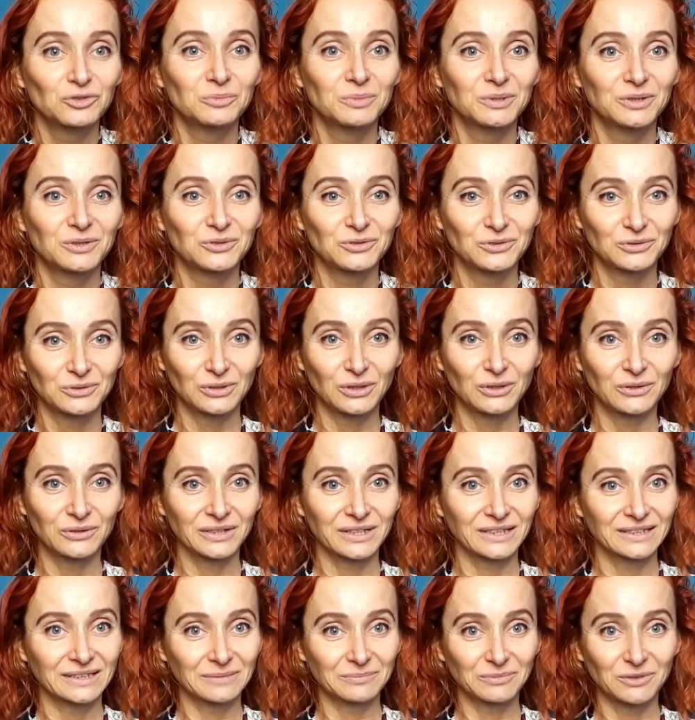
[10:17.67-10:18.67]
to be too
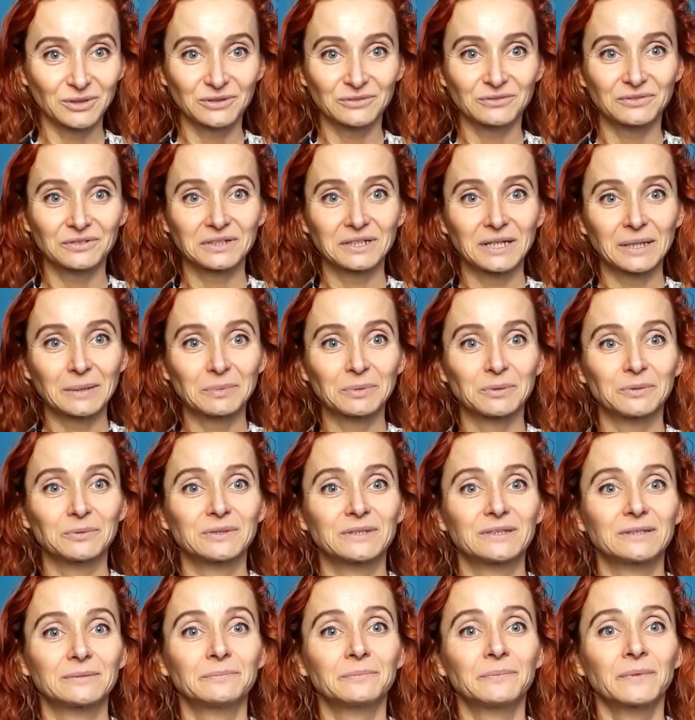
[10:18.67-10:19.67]
long, and I'm not very happy
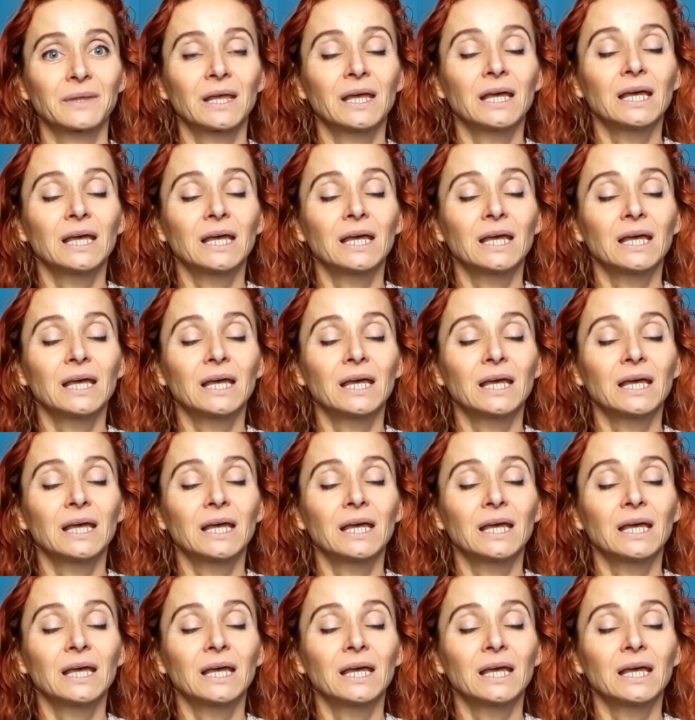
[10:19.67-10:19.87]
with them.